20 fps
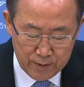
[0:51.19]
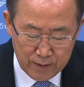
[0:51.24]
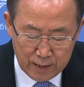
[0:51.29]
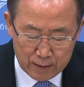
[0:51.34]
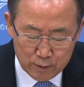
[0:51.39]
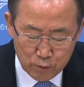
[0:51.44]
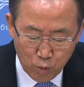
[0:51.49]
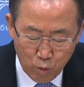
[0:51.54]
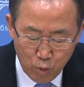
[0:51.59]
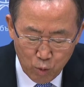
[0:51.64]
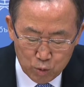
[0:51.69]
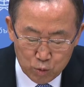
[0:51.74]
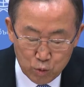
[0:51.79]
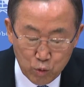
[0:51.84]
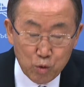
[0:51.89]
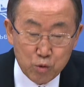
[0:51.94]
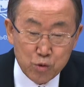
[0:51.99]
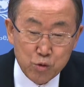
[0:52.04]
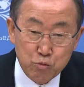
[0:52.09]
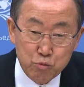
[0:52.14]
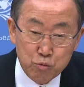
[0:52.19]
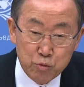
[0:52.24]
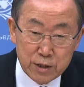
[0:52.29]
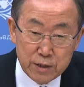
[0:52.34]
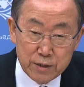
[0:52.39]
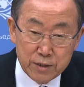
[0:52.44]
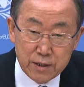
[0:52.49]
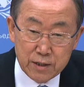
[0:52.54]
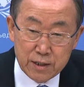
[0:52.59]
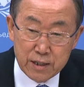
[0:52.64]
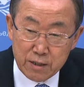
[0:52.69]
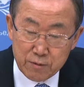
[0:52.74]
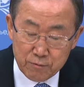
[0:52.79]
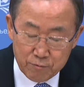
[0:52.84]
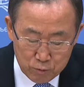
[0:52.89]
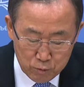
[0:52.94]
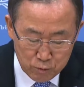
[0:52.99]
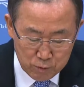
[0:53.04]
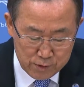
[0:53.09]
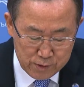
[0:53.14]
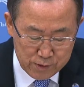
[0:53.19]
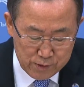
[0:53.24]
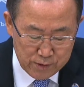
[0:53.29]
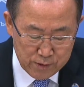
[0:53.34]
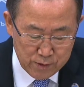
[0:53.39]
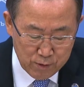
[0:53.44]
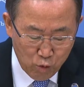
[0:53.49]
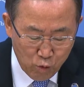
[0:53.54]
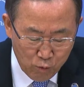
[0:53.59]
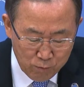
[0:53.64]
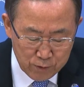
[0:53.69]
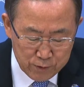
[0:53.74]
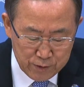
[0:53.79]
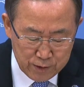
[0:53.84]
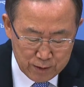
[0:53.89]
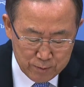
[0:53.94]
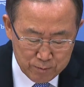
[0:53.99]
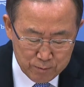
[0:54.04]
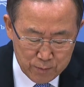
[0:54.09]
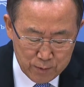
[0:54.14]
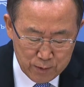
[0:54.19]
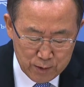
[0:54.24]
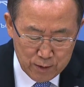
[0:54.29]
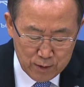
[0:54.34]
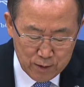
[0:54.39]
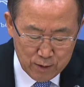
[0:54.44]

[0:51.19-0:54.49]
and all those with influence over them